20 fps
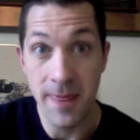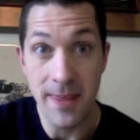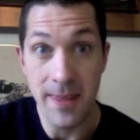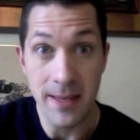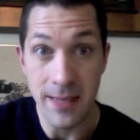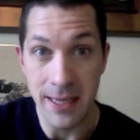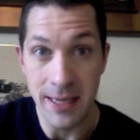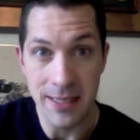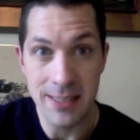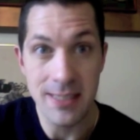
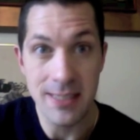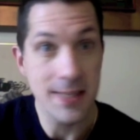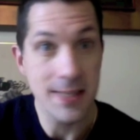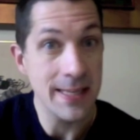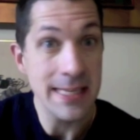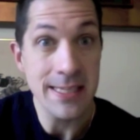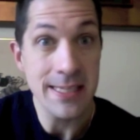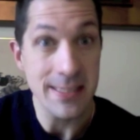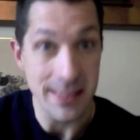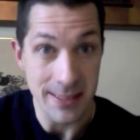
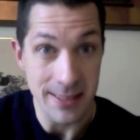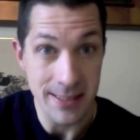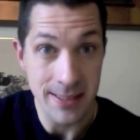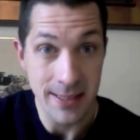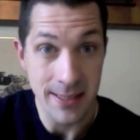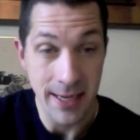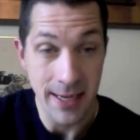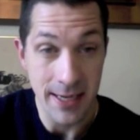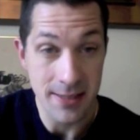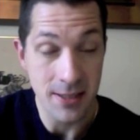aesthesis,
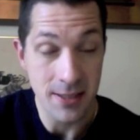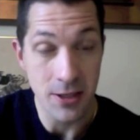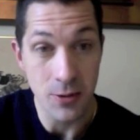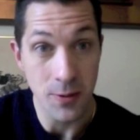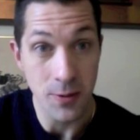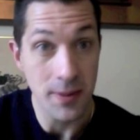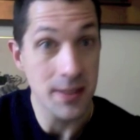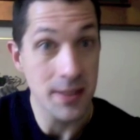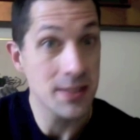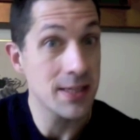has to do
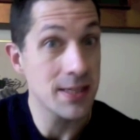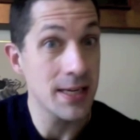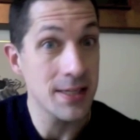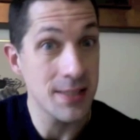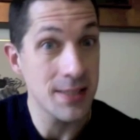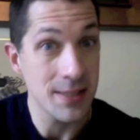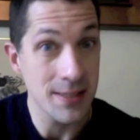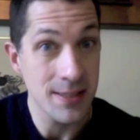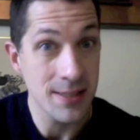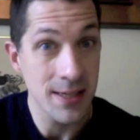with the
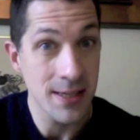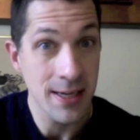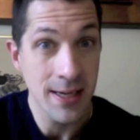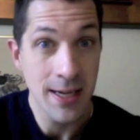senses.